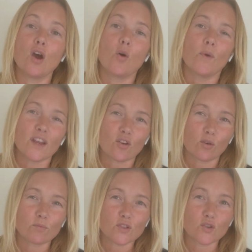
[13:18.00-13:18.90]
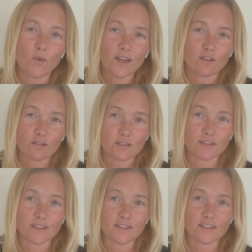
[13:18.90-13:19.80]
When it comes to a
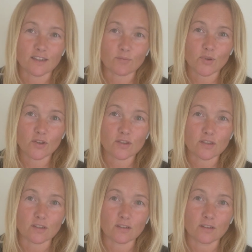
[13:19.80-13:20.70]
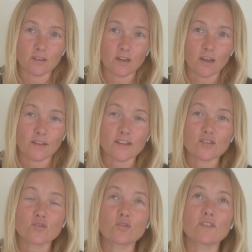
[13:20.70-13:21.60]
narcissistic person, their
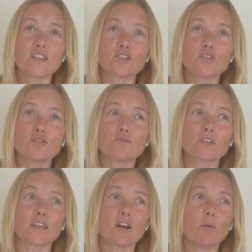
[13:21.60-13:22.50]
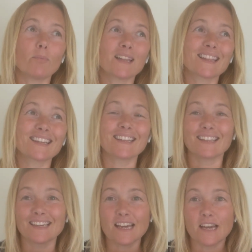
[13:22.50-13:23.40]
story is usually
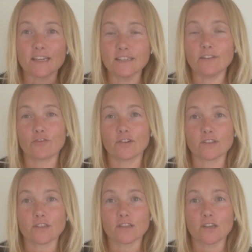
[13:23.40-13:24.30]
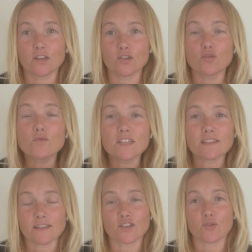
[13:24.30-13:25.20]
completely different to the
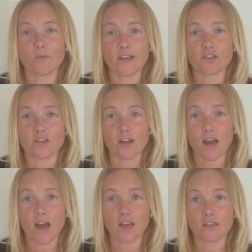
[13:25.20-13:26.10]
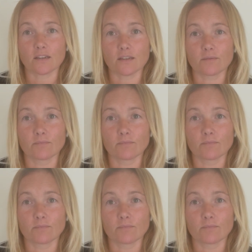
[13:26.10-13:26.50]
situation at hand.